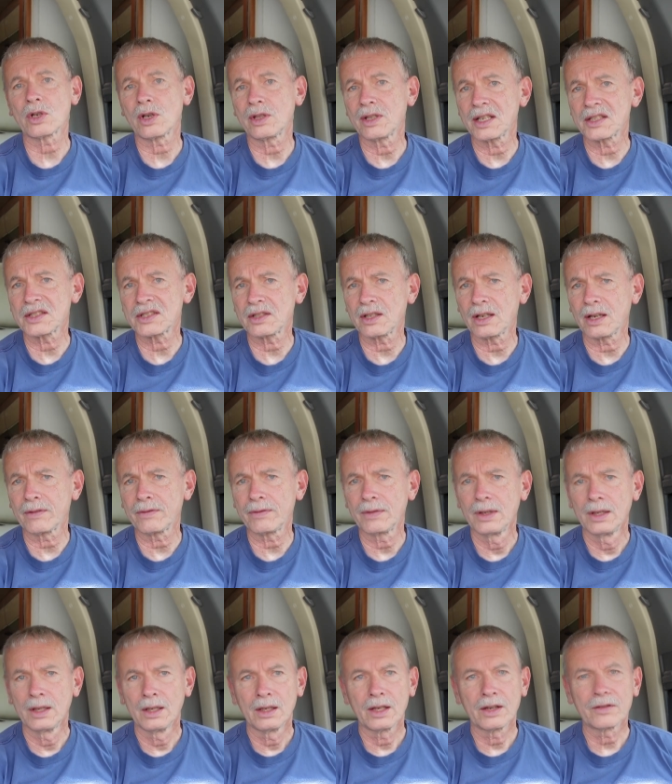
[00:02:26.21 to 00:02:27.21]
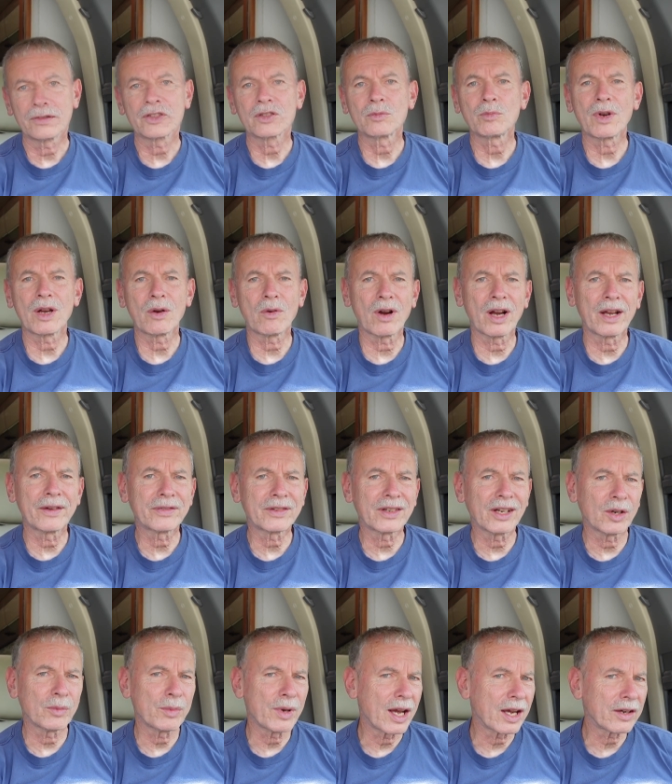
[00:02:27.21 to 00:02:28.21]
all that stuff. After my wife
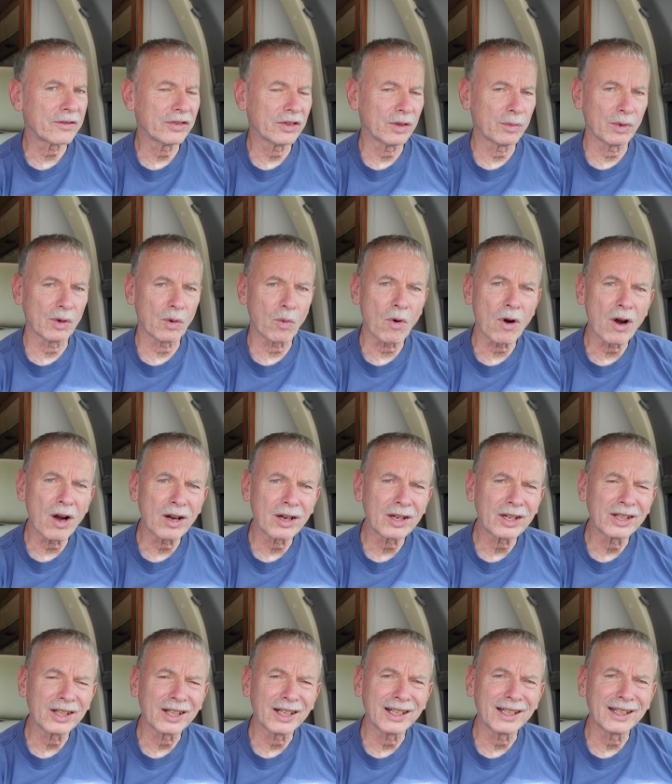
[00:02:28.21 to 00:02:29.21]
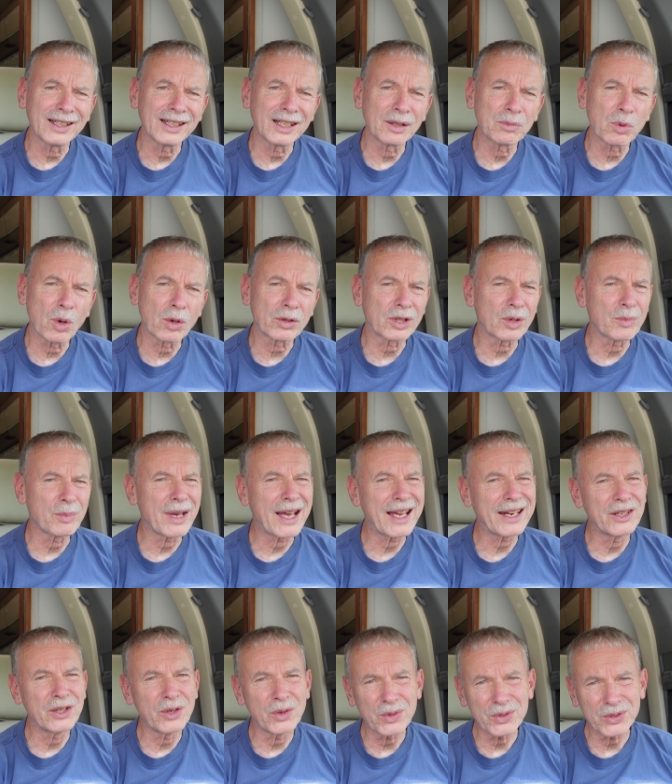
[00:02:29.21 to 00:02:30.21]
got back from her walk, I broke the
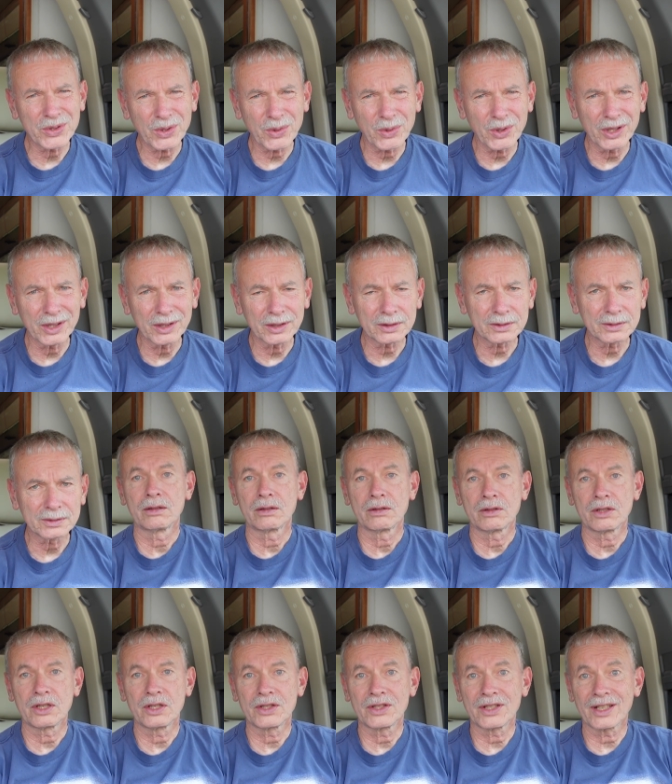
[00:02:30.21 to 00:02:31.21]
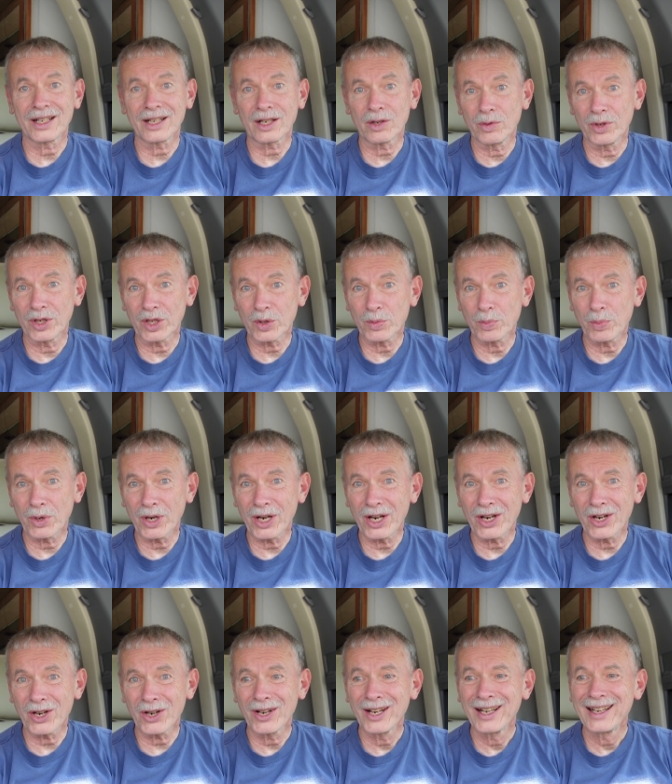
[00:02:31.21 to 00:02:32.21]
bad news to her. She said a quick
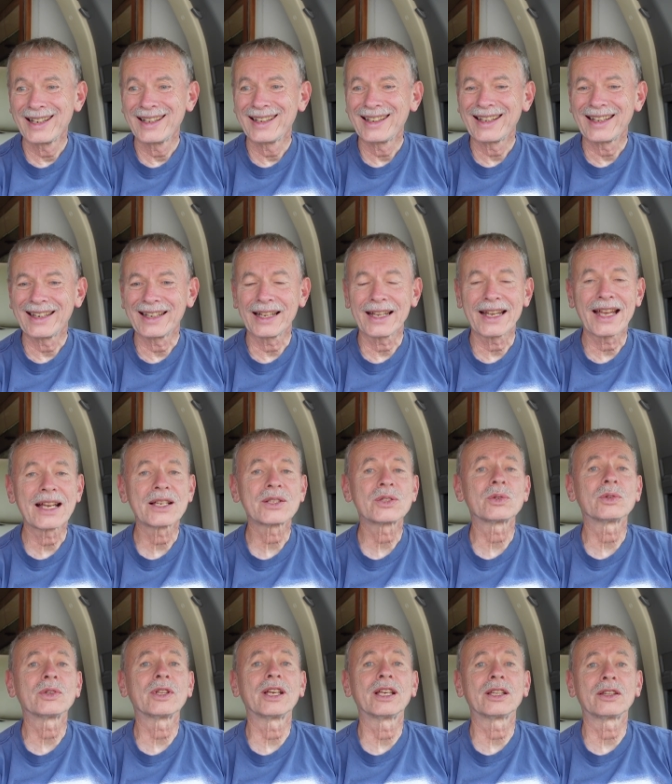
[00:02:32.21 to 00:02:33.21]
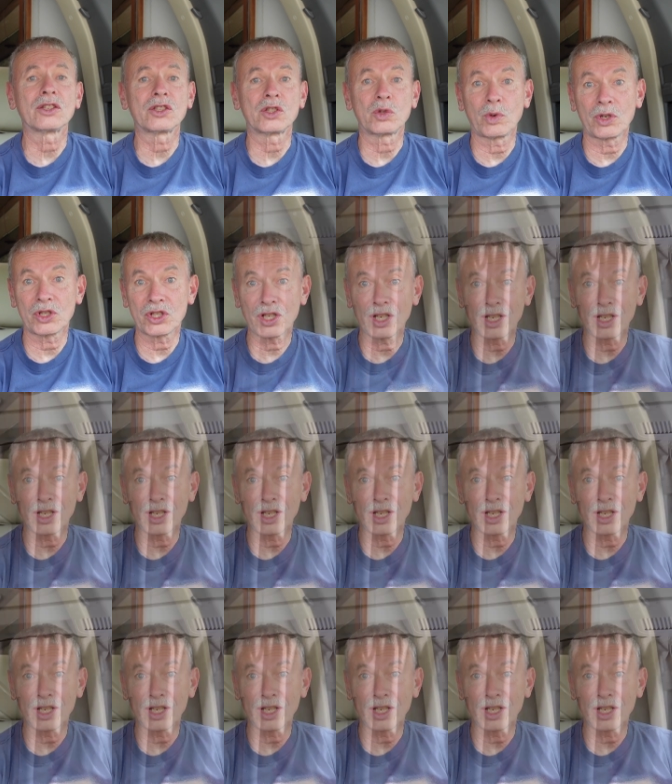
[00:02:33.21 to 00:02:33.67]
prayer, and I asked her to hit the switch